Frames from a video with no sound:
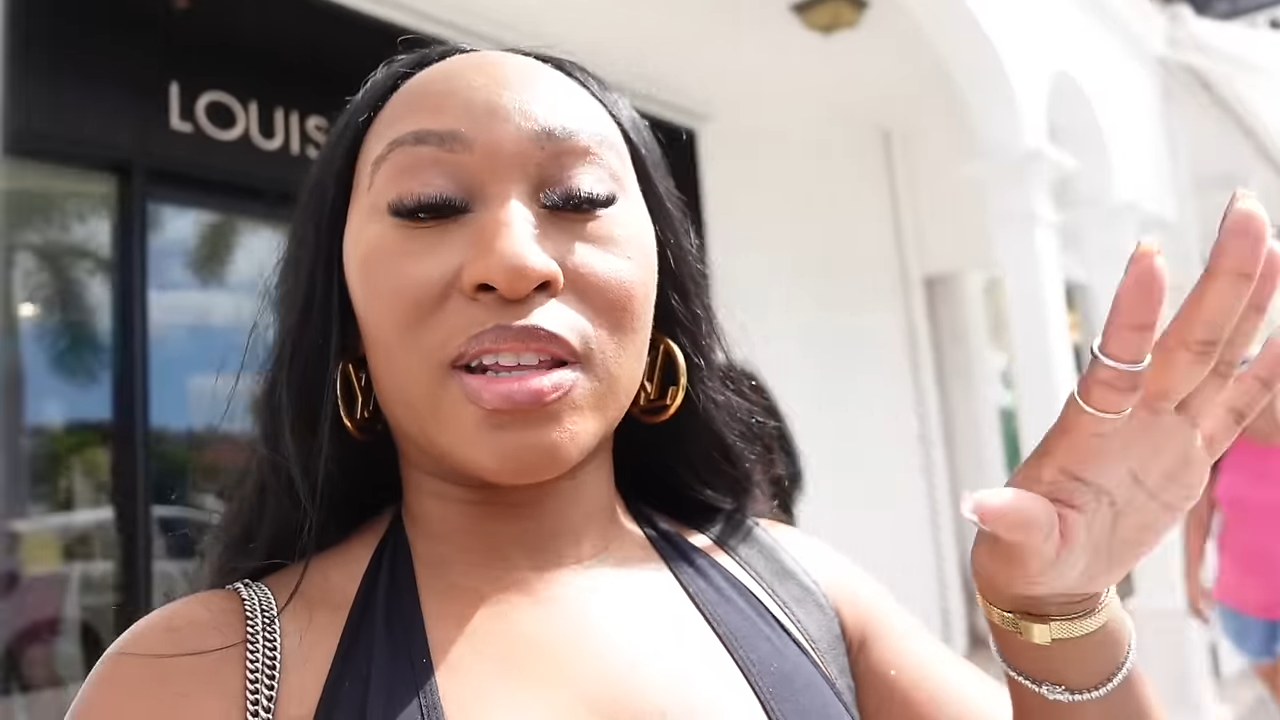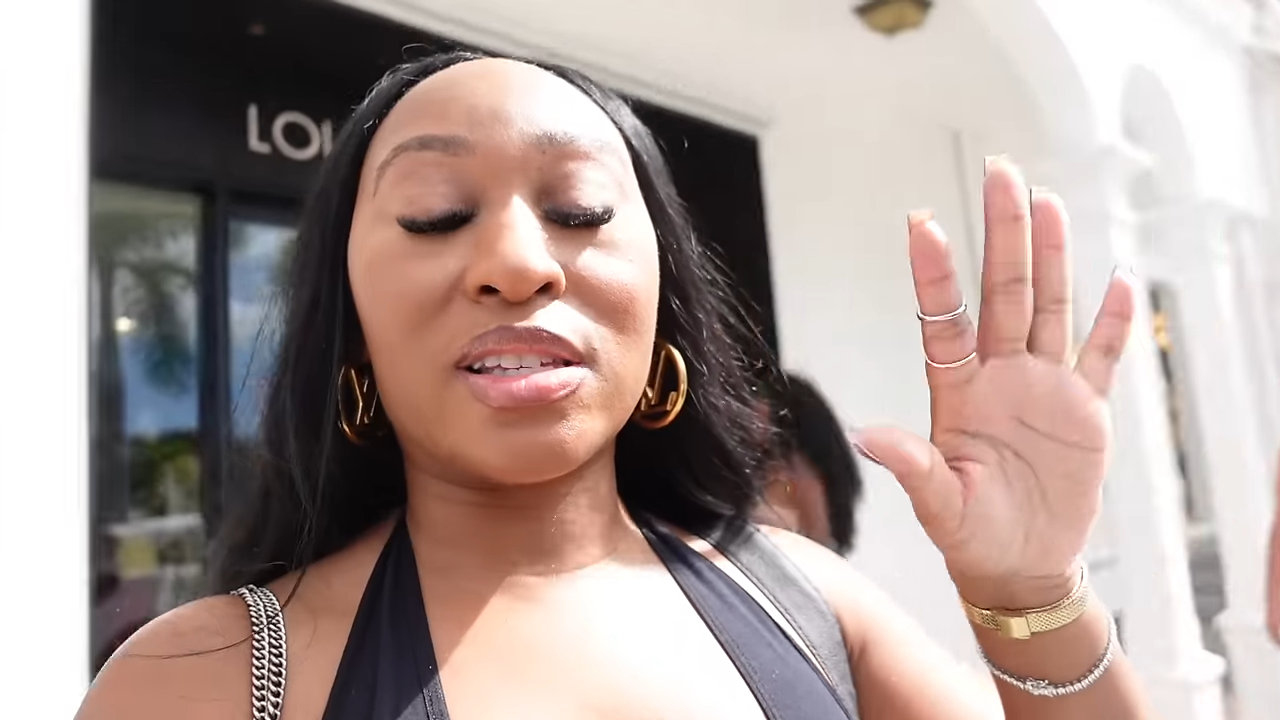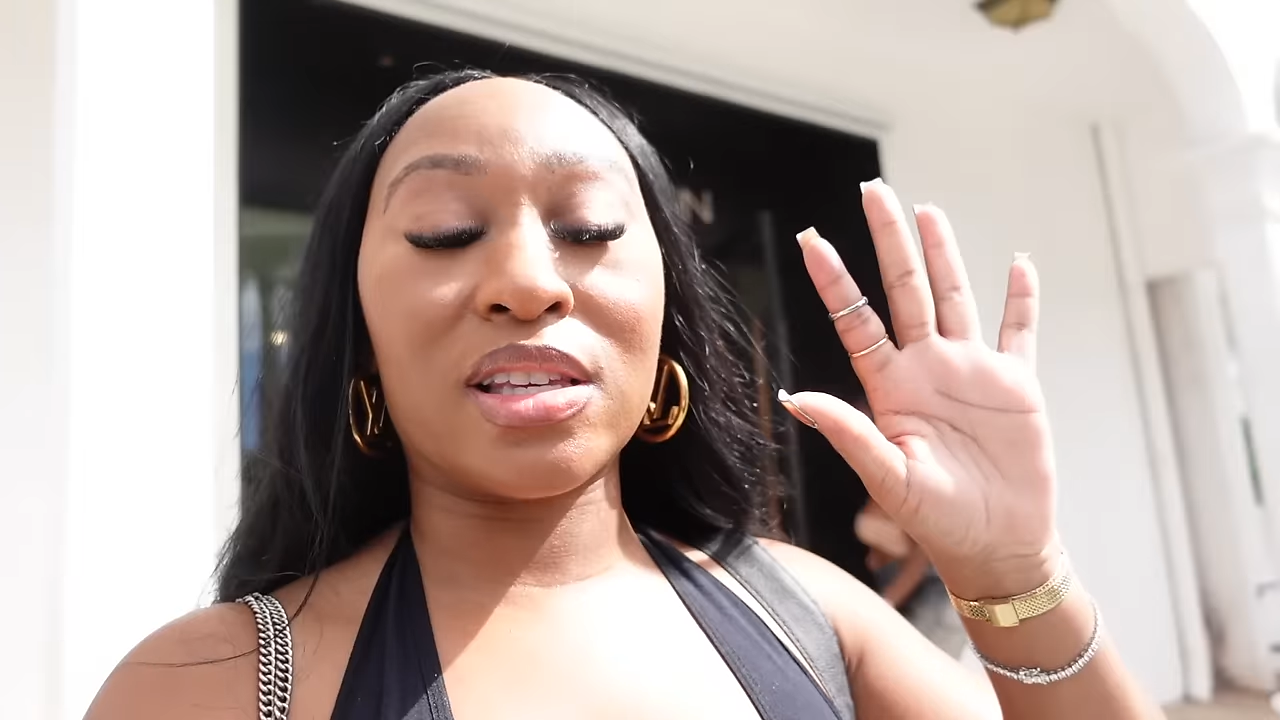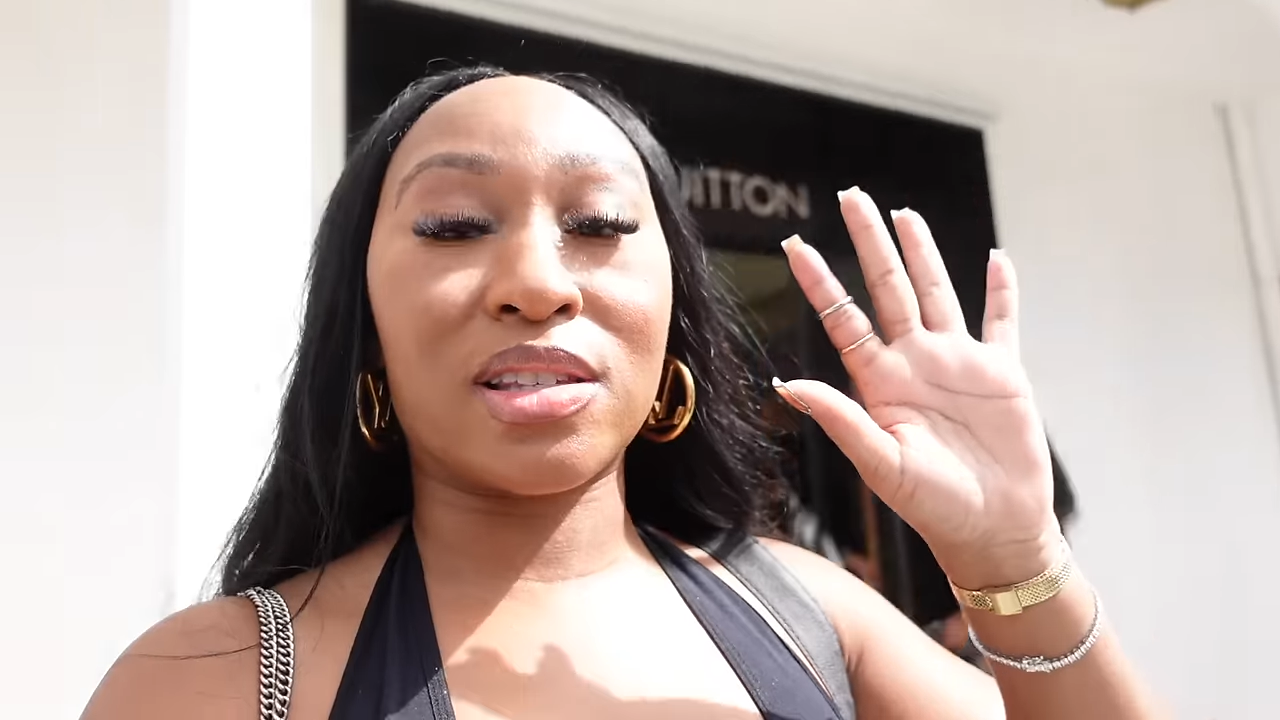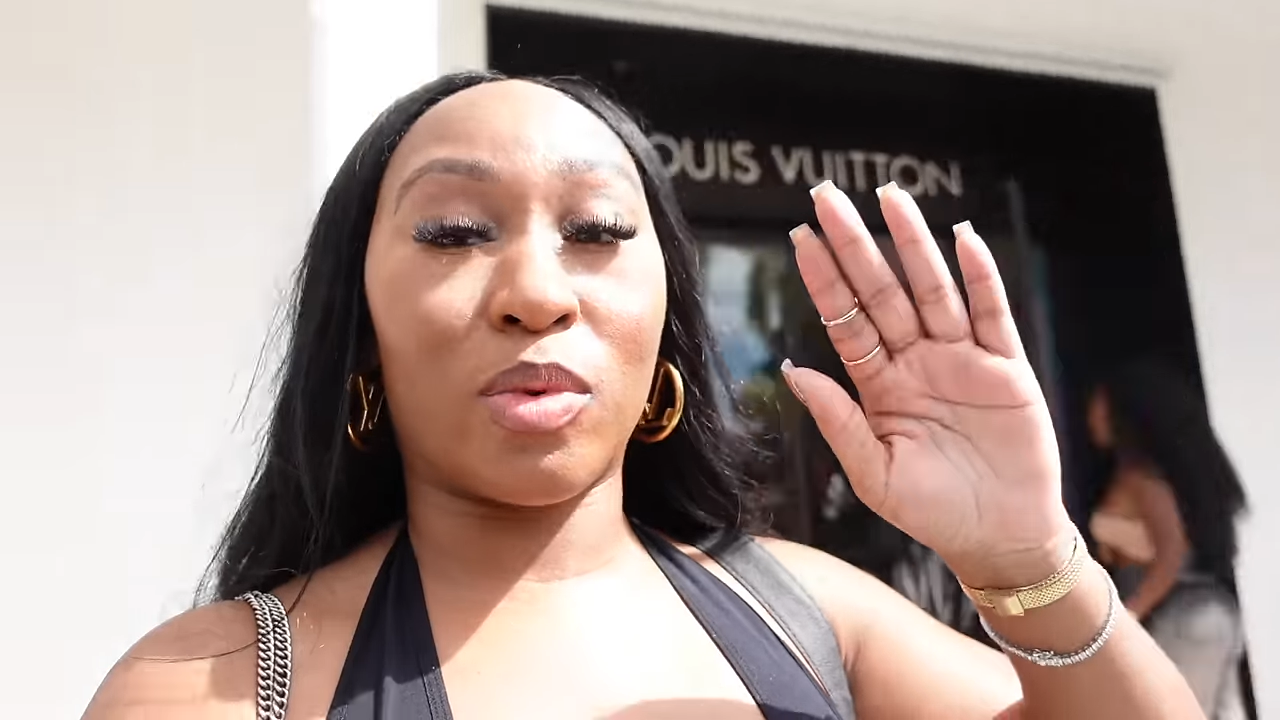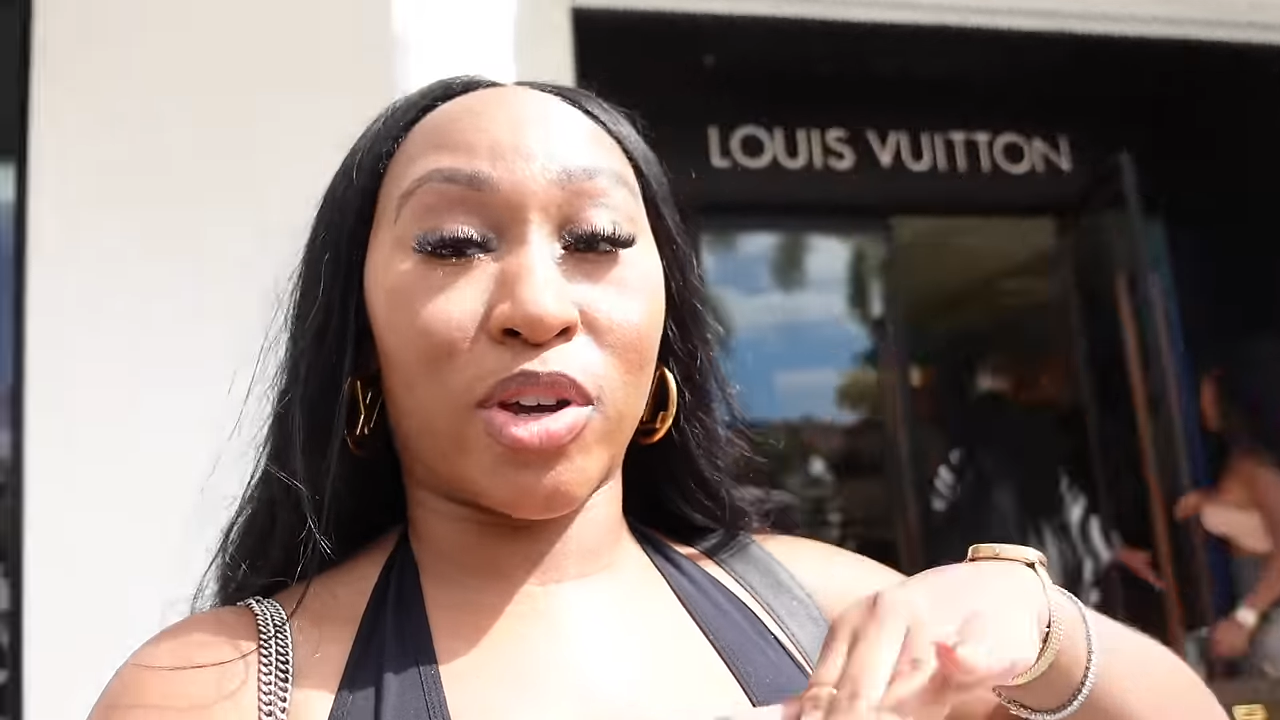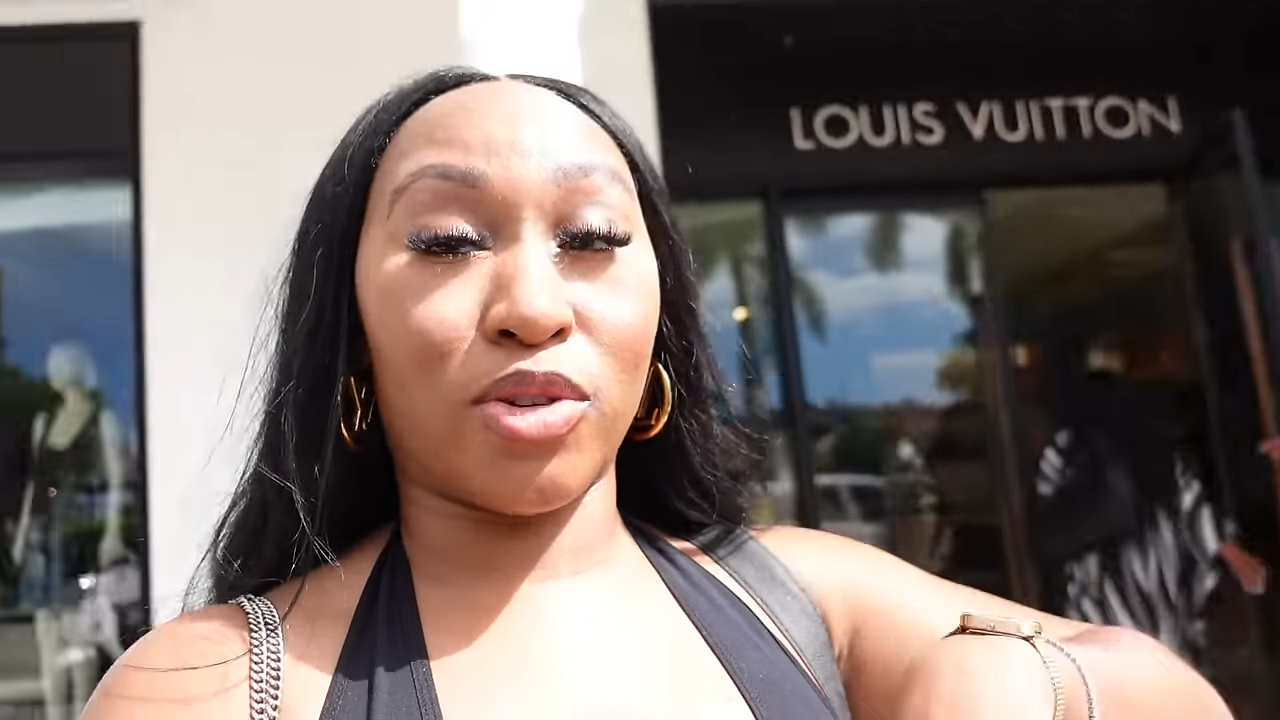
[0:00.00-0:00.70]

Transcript: this is where